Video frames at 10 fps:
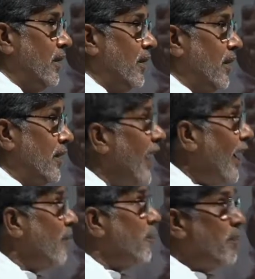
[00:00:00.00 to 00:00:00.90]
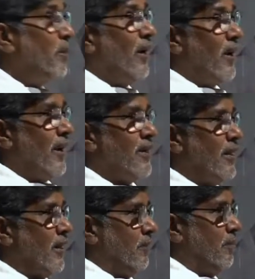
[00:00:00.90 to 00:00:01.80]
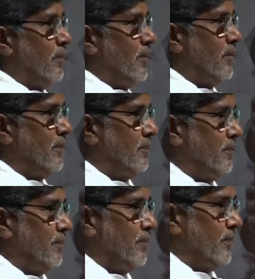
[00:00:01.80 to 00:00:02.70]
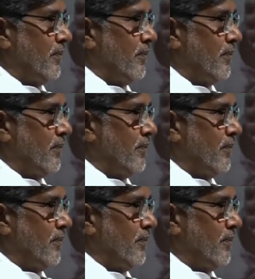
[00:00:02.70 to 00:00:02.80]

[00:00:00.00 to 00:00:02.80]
Young people are rising up.